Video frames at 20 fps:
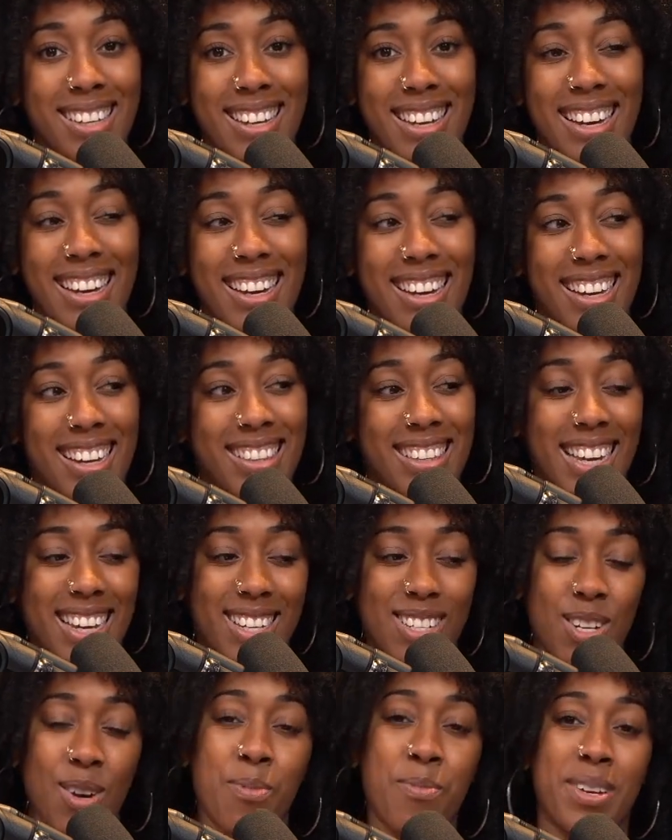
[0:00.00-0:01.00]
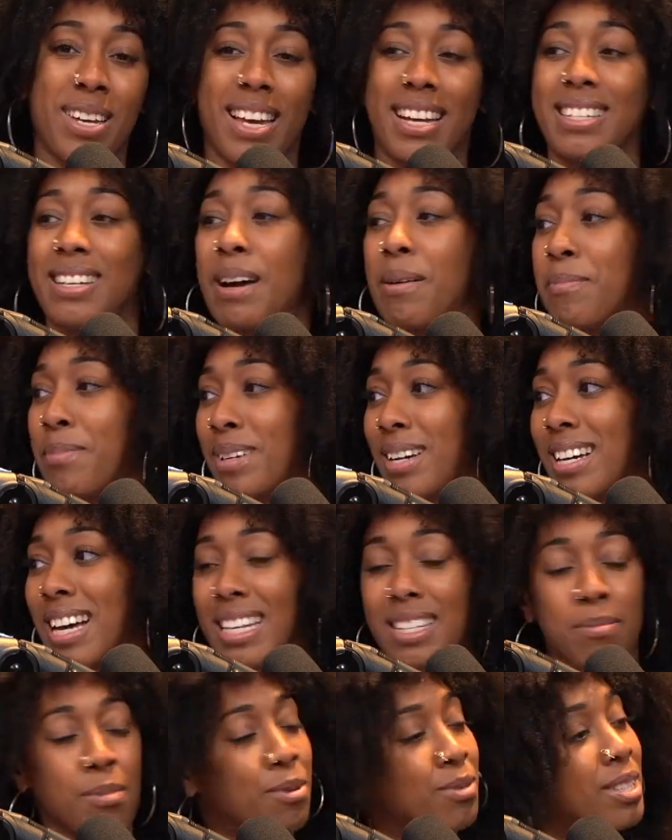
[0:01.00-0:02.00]
They didn't show me that time, but
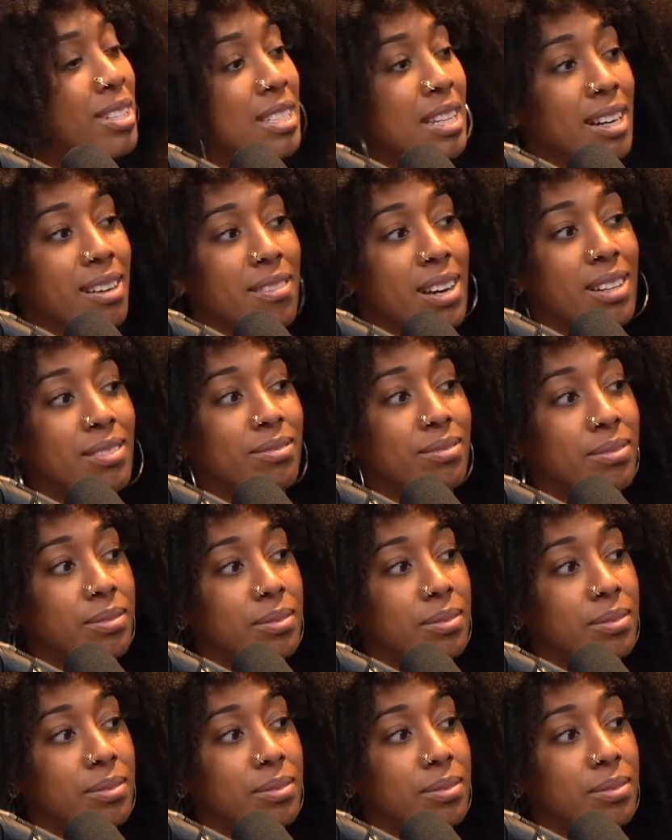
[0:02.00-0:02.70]
I smoked the second round.